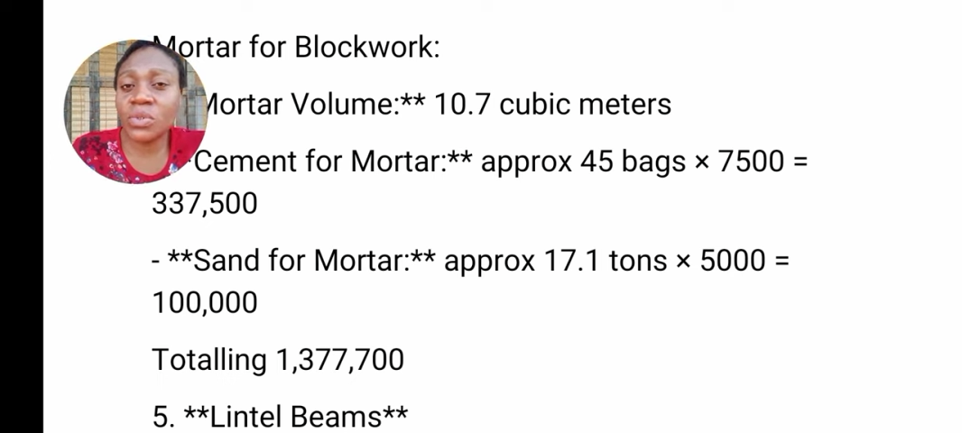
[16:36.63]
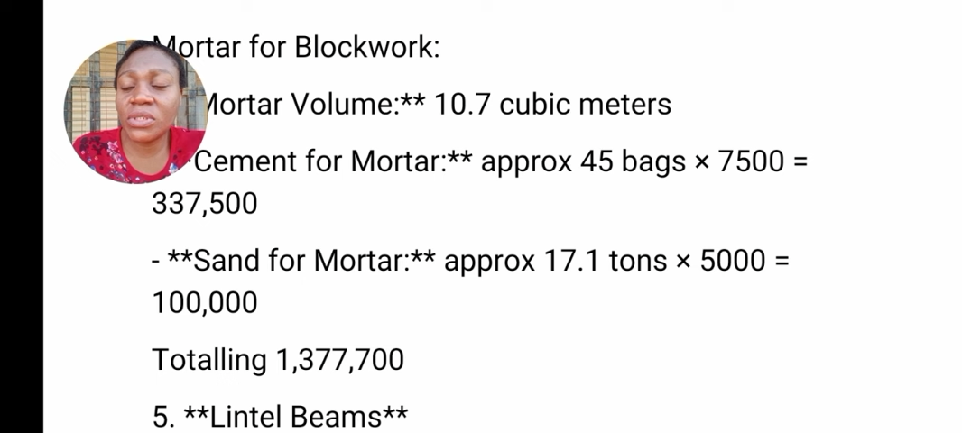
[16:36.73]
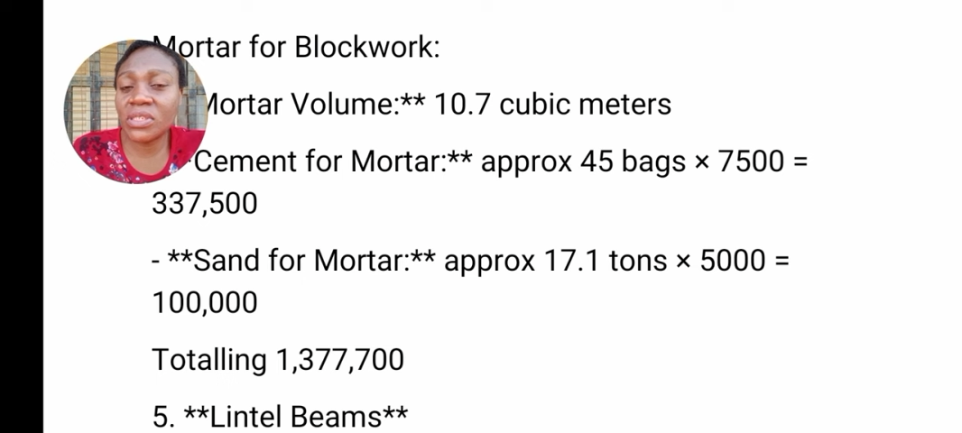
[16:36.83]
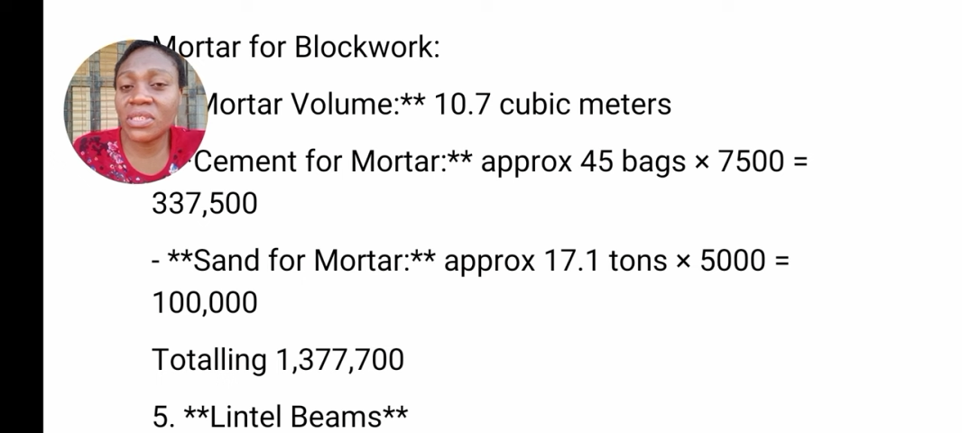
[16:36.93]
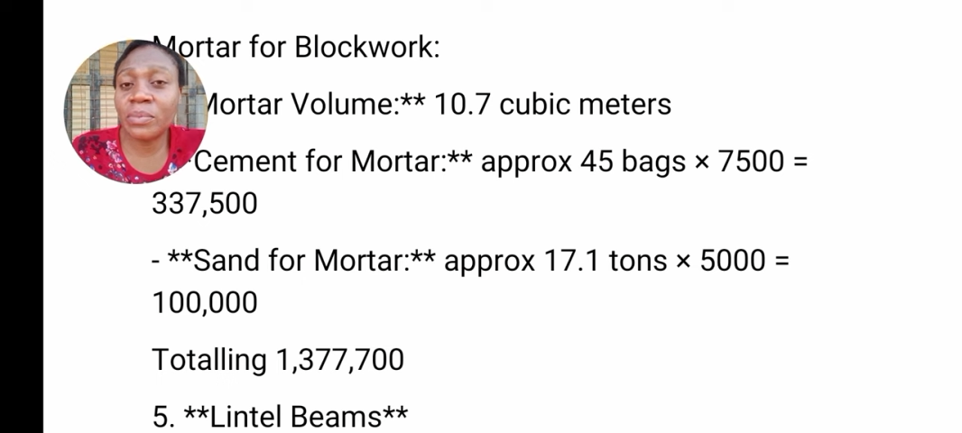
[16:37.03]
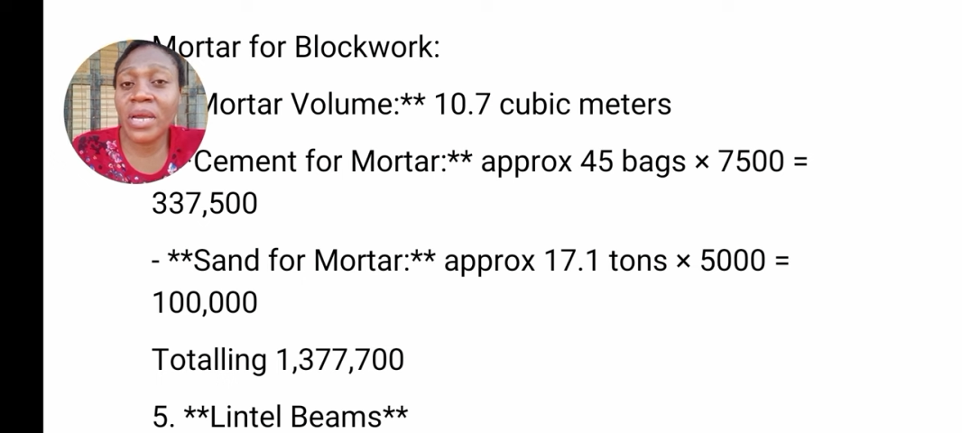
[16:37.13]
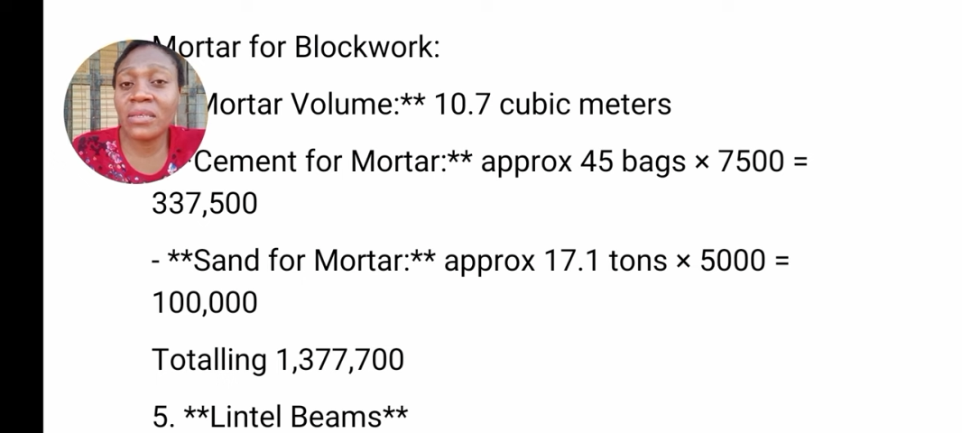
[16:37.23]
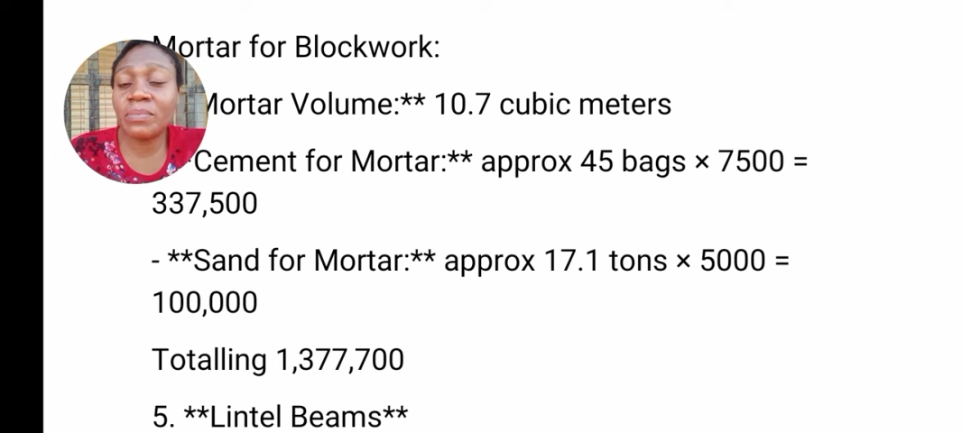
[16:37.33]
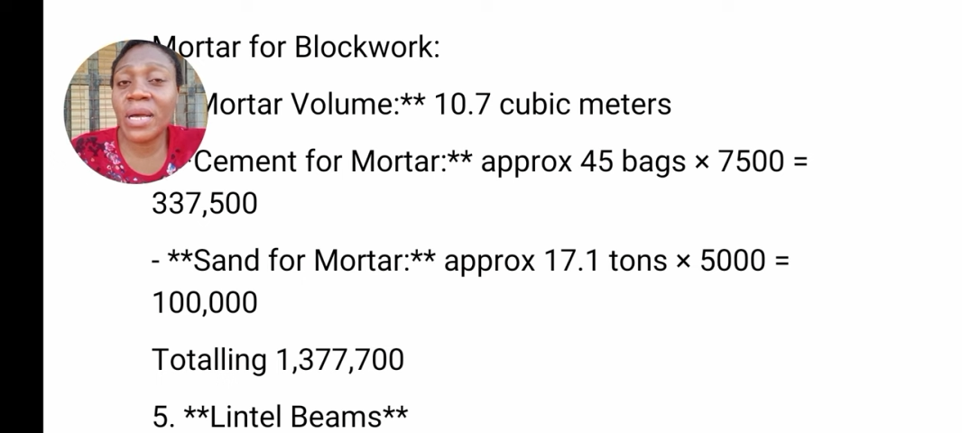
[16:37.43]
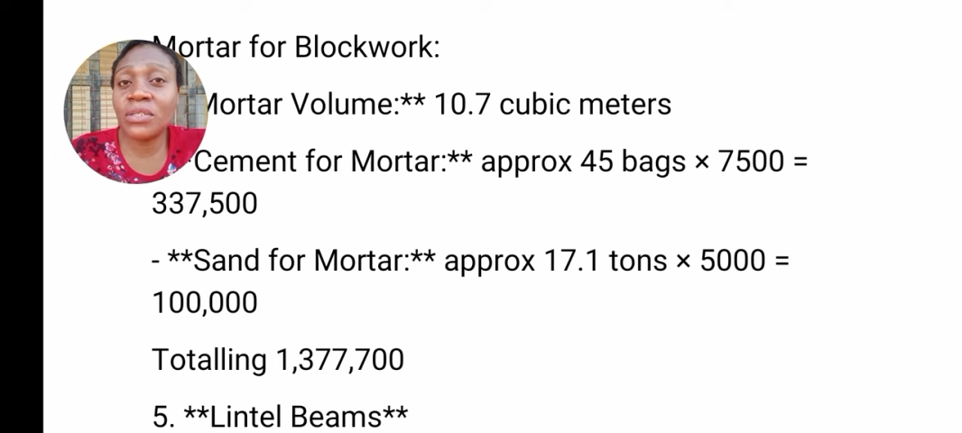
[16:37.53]
which is the
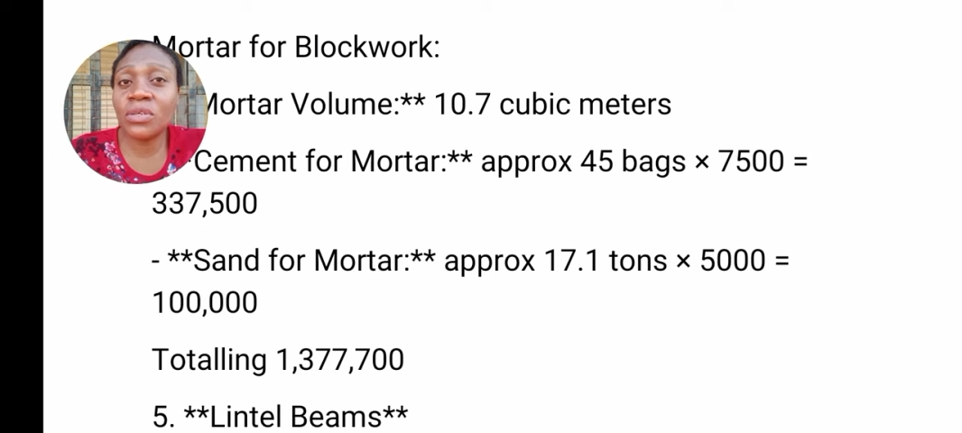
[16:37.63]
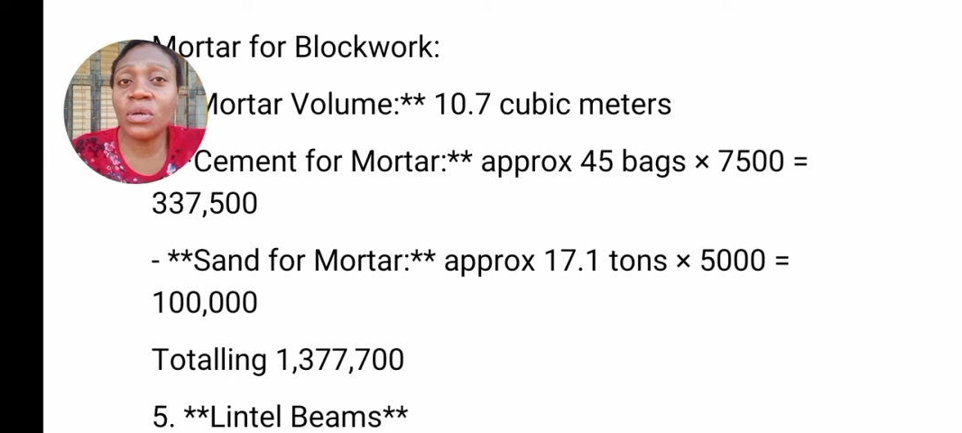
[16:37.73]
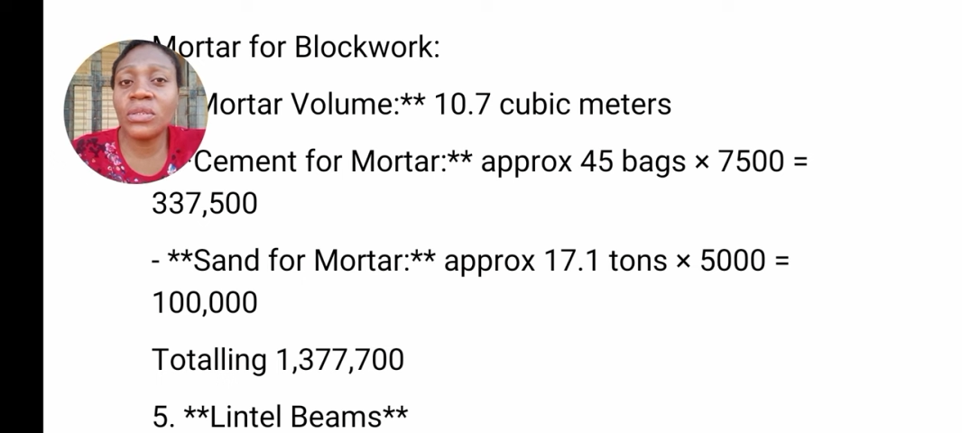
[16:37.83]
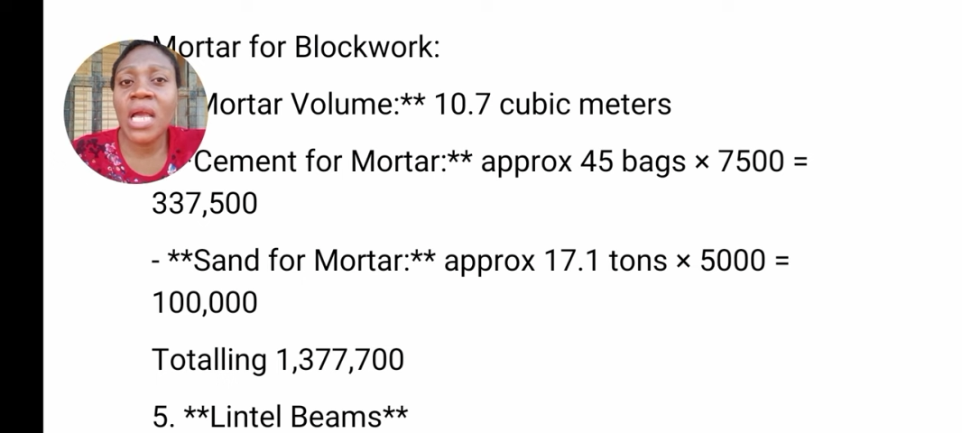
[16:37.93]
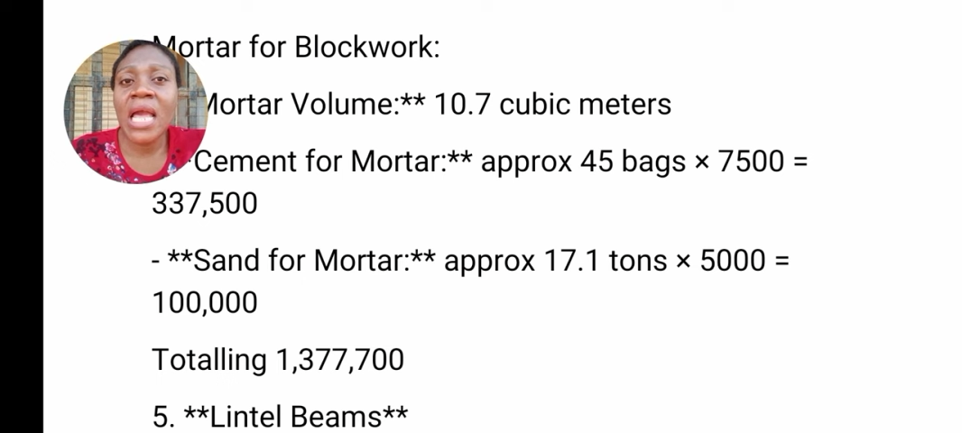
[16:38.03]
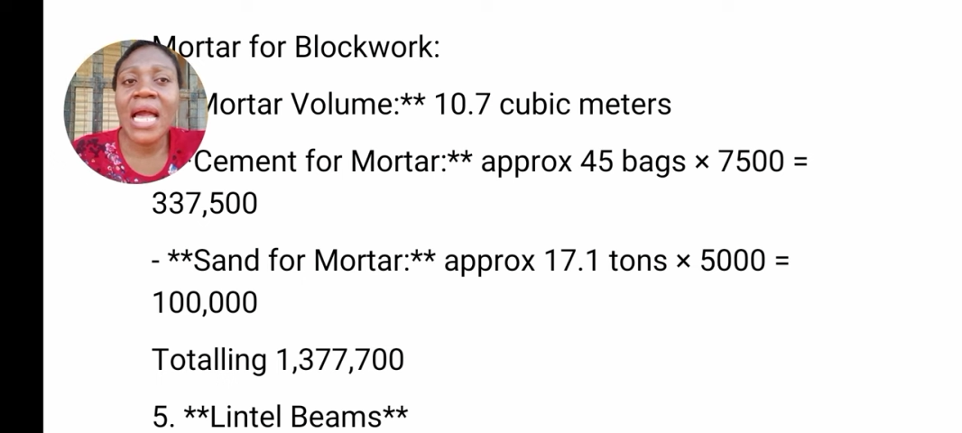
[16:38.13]
price per ton,